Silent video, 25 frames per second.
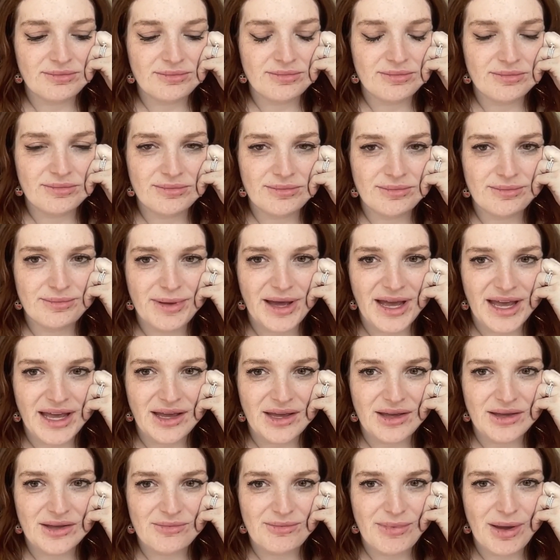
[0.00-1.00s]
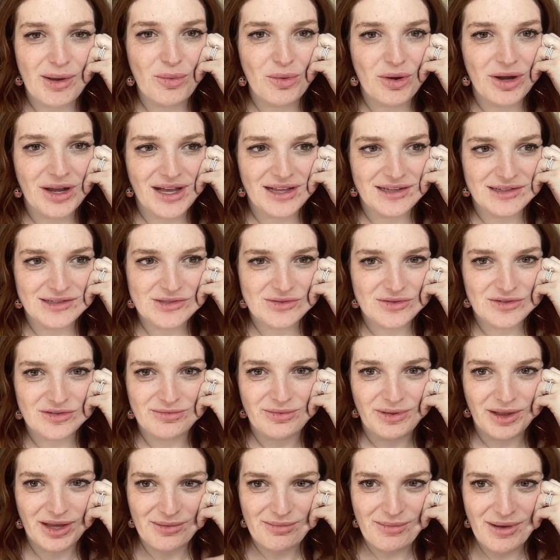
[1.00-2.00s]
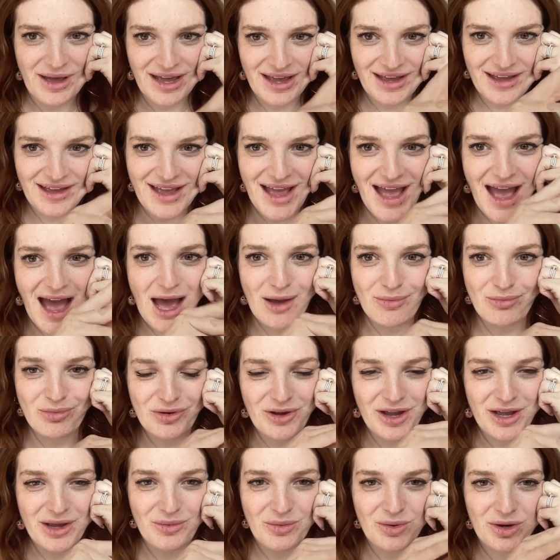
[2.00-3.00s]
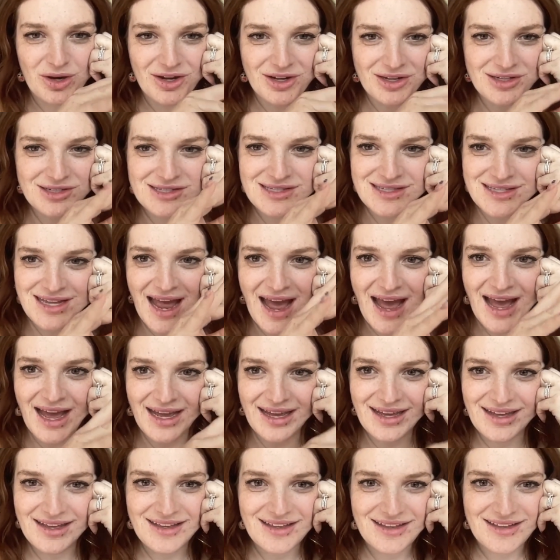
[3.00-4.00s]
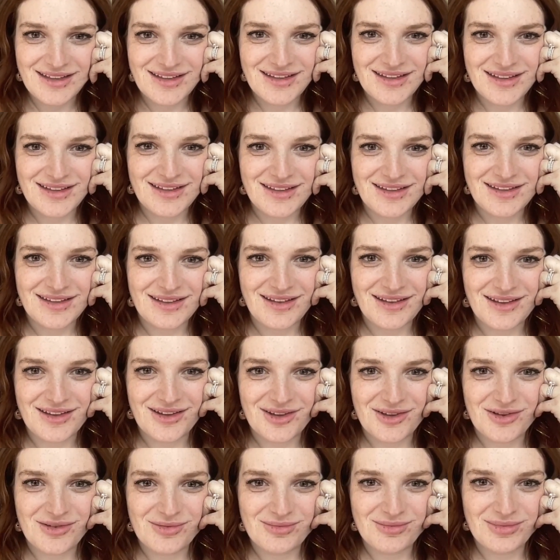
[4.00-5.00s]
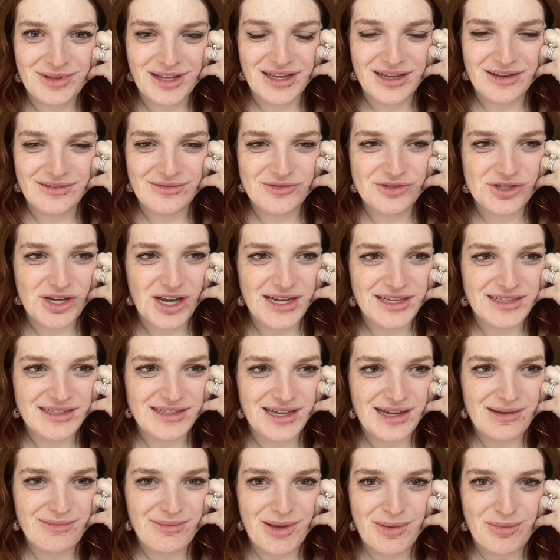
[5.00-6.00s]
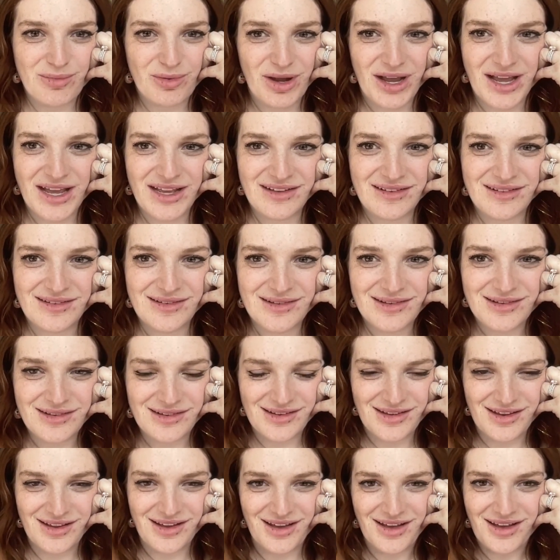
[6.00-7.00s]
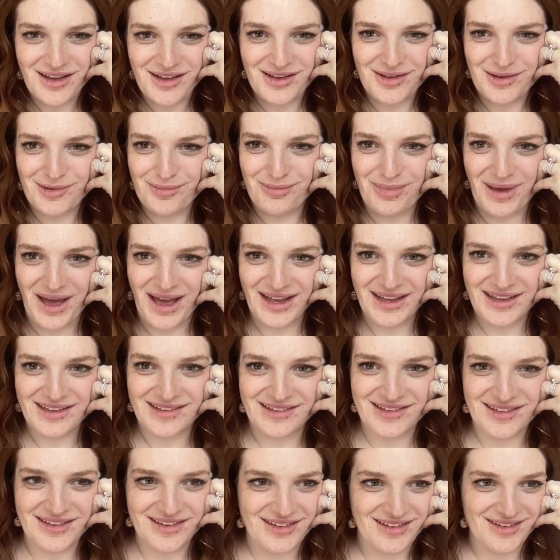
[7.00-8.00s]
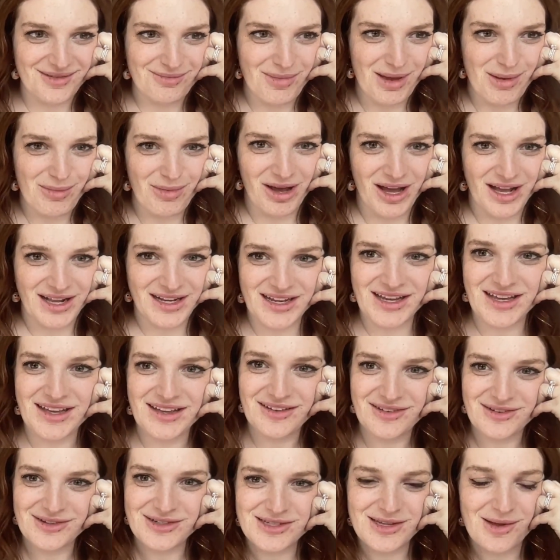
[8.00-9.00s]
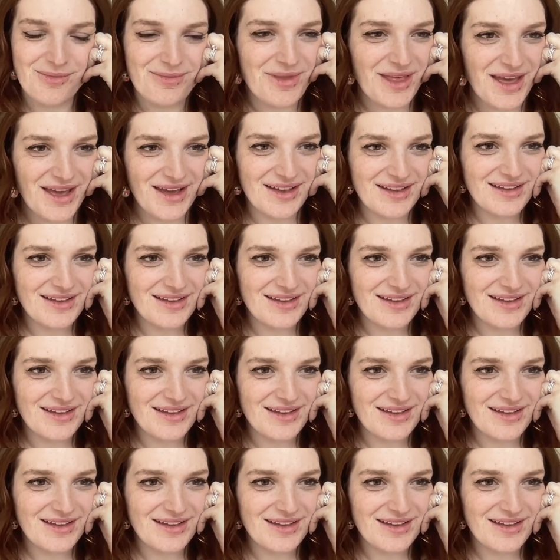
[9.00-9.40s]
my workout is sort of like my après work snack. Like of trying to get my brain back into my body or something.